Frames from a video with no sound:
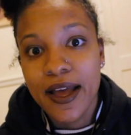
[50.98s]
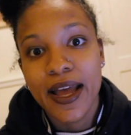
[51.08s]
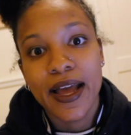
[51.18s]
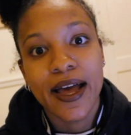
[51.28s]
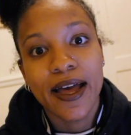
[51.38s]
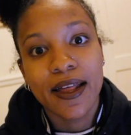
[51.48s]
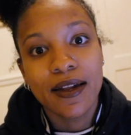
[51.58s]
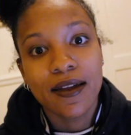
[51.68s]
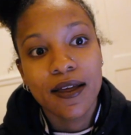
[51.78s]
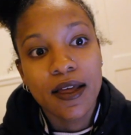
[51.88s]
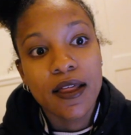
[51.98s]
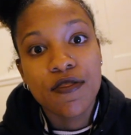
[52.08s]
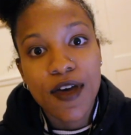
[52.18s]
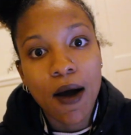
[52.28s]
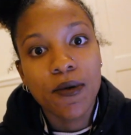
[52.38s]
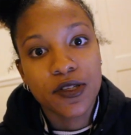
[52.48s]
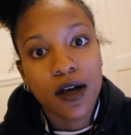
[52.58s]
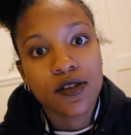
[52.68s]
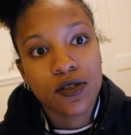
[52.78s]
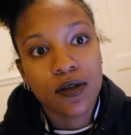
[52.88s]
And that was
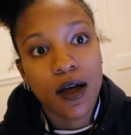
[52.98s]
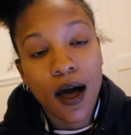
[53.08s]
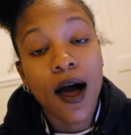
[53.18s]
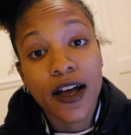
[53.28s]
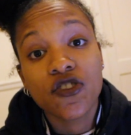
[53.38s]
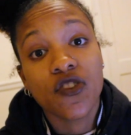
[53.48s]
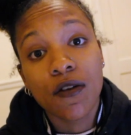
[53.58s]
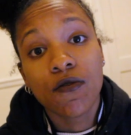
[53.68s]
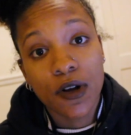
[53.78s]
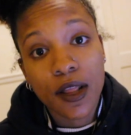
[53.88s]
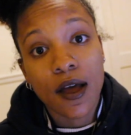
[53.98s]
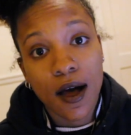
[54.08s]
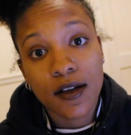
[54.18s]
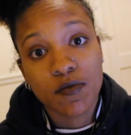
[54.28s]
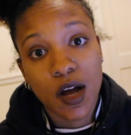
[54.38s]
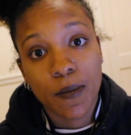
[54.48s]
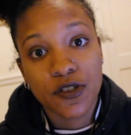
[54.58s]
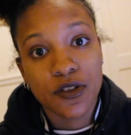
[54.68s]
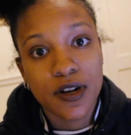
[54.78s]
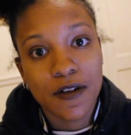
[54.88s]
also actually a really awesome
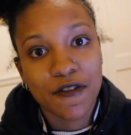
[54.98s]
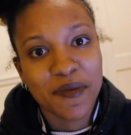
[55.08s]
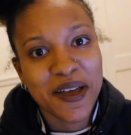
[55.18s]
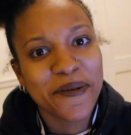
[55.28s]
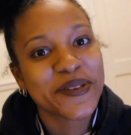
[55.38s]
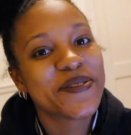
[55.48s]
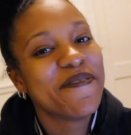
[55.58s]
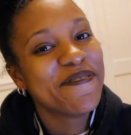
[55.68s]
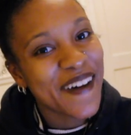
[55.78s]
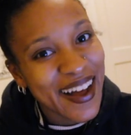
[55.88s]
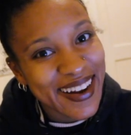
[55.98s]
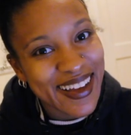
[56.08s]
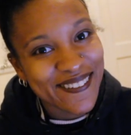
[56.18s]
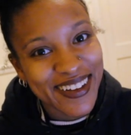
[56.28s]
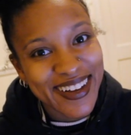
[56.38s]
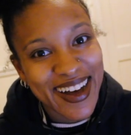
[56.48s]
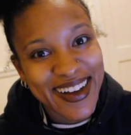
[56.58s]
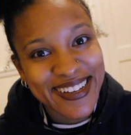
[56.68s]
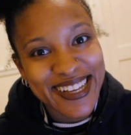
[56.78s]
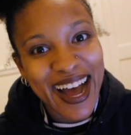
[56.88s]
opportunity for me. It was funny
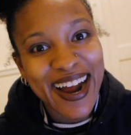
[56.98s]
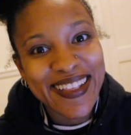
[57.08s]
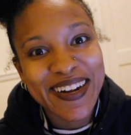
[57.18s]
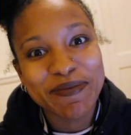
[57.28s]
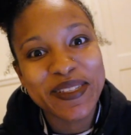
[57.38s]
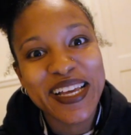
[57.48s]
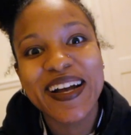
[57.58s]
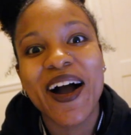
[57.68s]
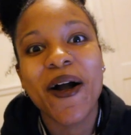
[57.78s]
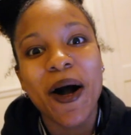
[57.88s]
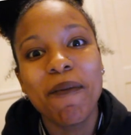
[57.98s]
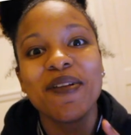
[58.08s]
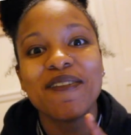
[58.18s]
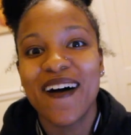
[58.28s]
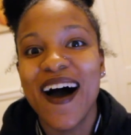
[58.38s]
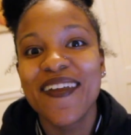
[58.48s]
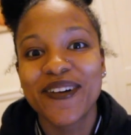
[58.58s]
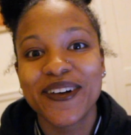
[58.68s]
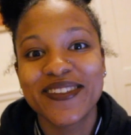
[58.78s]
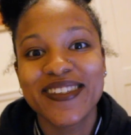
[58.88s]
because I ended up seeing a couple of
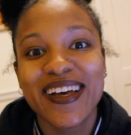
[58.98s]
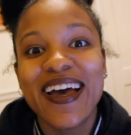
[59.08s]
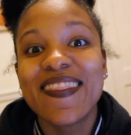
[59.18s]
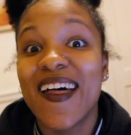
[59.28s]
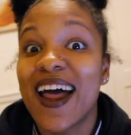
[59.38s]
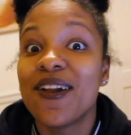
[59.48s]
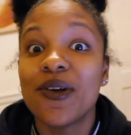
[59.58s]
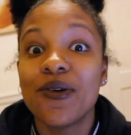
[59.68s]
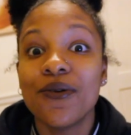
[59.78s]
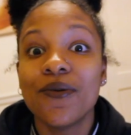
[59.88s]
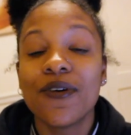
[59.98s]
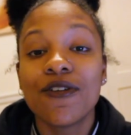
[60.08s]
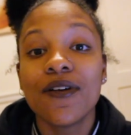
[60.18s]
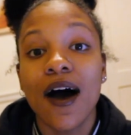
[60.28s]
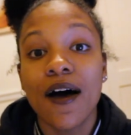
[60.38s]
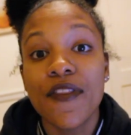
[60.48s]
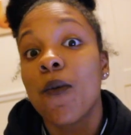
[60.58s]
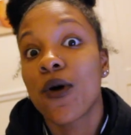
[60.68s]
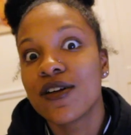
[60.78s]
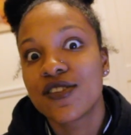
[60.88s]
others that I knew uh, that
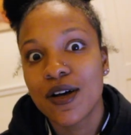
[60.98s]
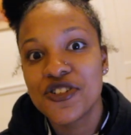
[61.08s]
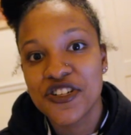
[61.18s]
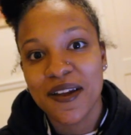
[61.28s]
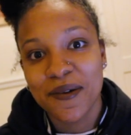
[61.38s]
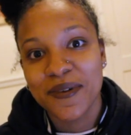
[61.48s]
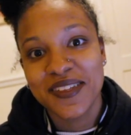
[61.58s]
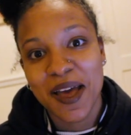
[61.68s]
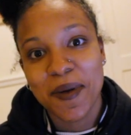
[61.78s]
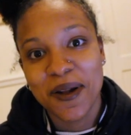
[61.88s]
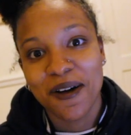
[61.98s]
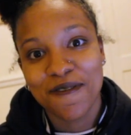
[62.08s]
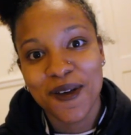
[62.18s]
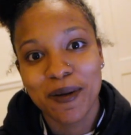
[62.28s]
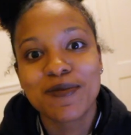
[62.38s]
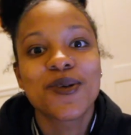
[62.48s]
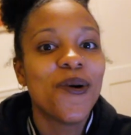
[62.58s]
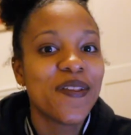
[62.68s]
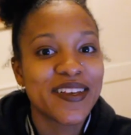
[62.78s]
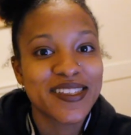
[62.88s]
were associated with Tammy'Dele Films
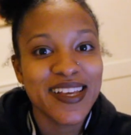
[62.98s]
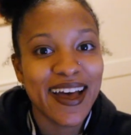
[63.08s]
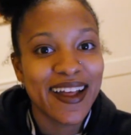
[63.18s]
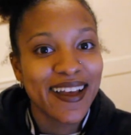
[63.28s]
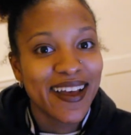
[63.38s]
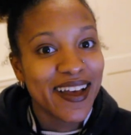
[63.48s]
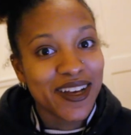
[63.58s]
on the set.